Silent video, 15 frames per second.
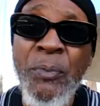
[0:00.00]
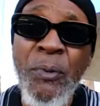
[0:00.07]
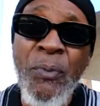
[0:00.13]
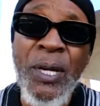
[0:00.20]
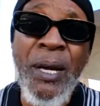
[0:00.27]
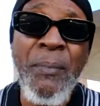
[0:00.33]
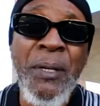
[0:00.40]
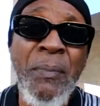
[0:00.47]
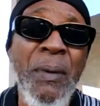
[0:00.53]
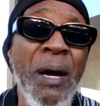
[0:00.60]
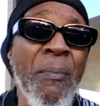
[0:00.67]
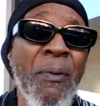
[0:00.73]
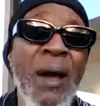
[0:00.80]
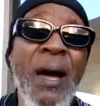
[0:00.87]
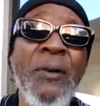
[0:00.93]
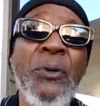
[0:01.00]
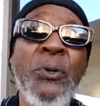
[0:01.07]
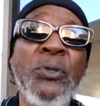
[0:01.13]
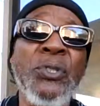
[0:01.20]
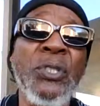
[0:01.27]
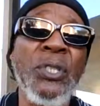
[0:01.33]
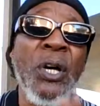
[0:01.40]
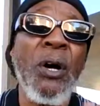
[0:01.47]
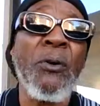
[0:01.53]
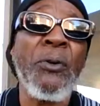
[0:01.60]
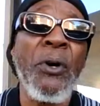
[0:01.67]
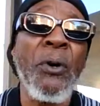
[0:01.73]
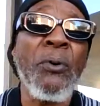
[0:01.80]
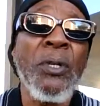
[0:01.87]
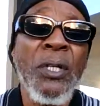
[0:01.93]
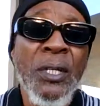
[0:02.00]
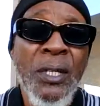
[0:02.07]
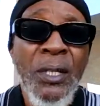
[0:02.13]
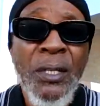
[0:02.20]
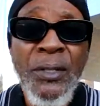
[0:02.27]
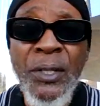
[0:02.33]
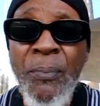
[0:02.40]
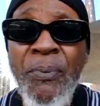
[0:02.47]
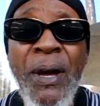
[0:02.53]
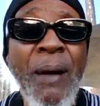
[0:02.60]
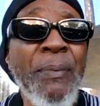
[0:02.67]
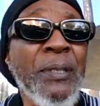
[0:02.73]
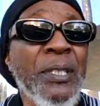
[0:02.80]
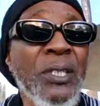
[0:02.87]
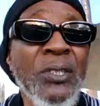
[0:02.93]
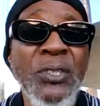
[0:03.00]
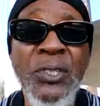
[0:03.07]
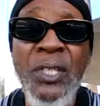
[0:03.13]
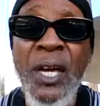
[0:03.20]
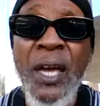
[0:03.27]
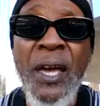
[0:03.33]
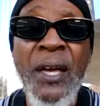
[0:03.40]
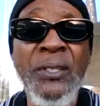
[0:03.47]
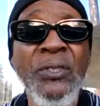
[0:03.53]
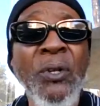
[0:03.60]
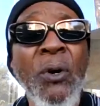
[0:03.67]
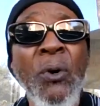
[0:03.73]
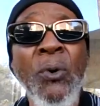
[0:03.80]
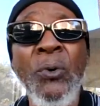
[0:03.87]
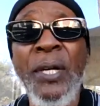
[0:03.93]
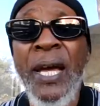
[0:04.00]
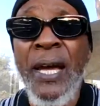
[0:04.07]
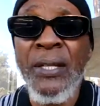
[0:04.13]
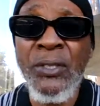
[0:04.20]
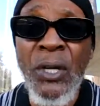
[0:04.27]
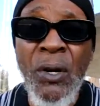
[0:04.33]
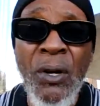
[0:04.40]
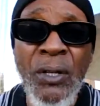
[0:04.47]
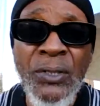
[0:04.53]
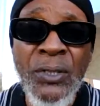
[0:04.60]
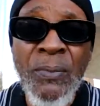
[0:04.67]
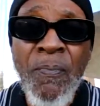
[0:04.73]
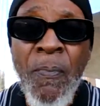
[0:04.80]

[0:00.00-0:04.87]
But what I mean by brown-nosing, y'all know, they're probably kissing your ass the whole 9 yards.